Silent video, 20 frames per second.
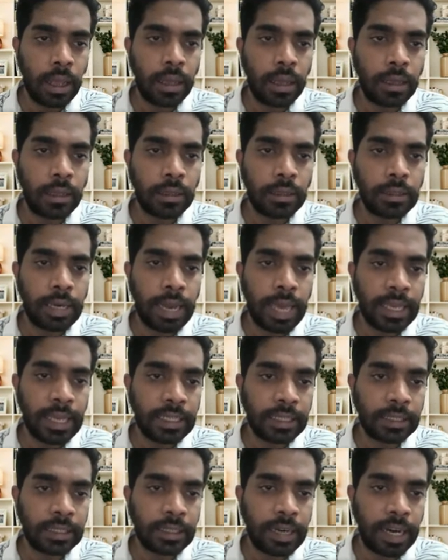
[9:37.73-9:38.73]

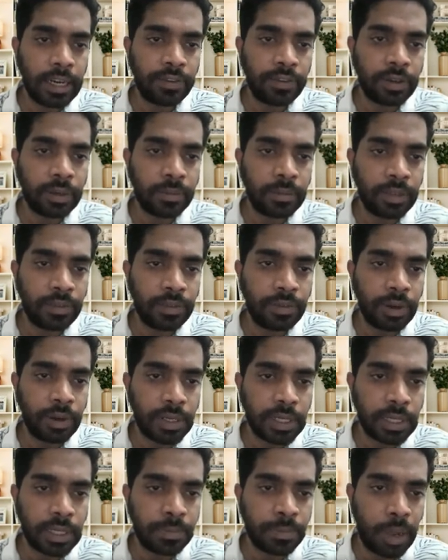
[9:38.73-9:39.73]
Like right from the
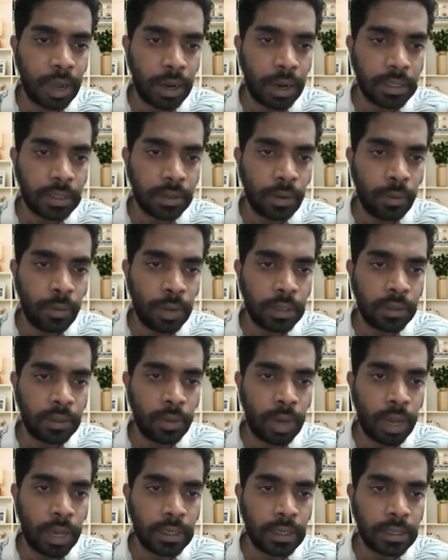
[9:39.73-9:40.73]
first part, when the
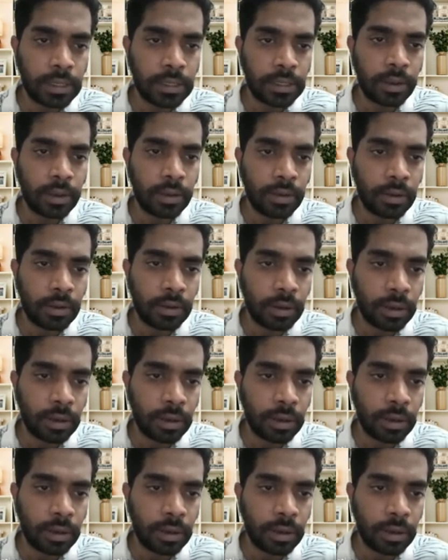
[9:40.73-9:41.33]
virus